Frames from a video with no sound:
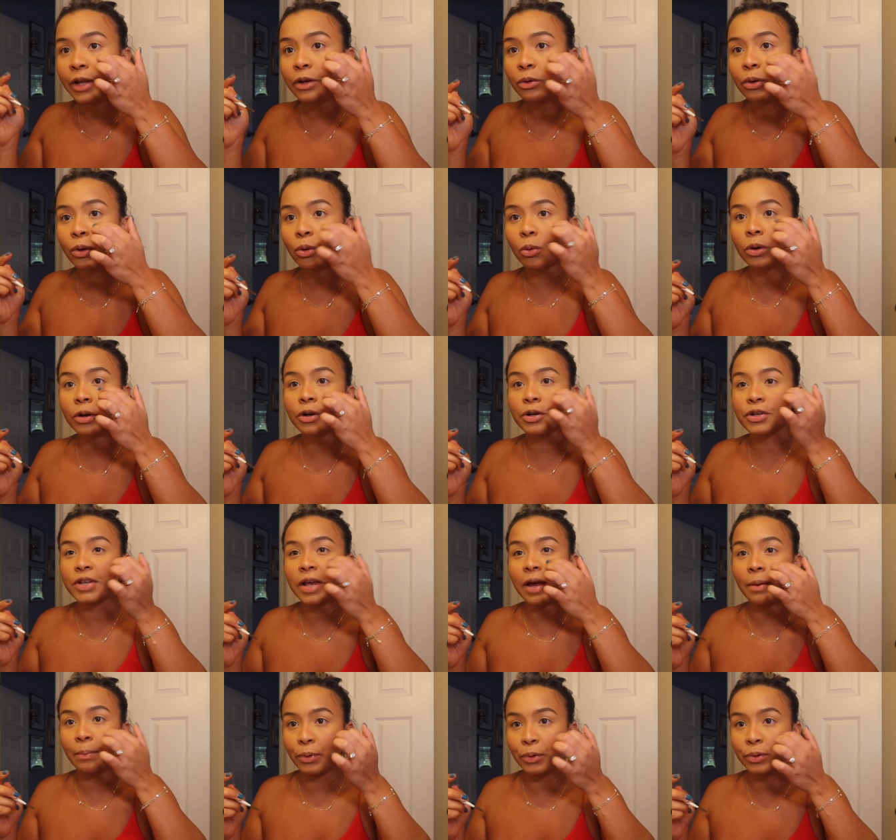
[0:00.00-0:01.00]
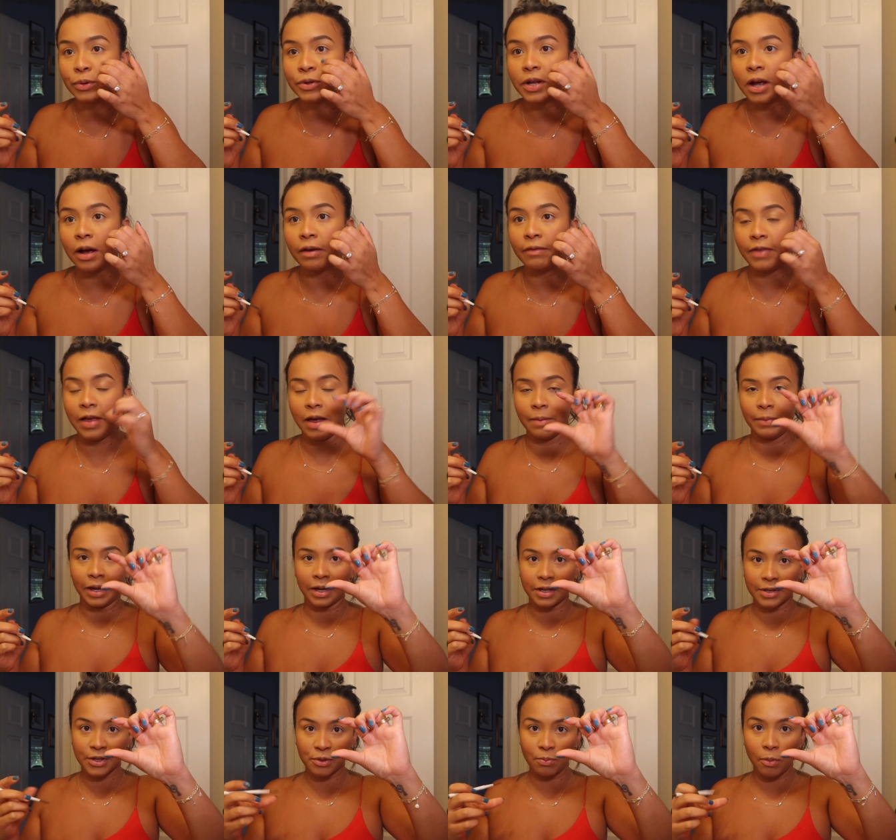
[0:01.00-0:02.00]
And you can order samples of them,
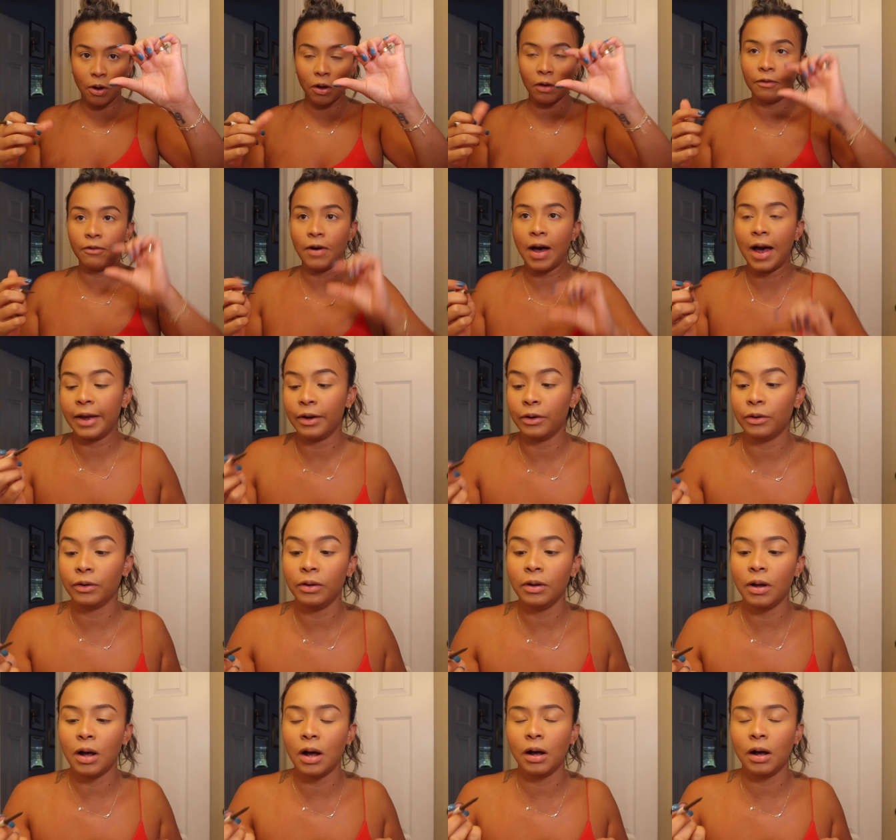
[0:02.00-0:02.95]
like a small vial.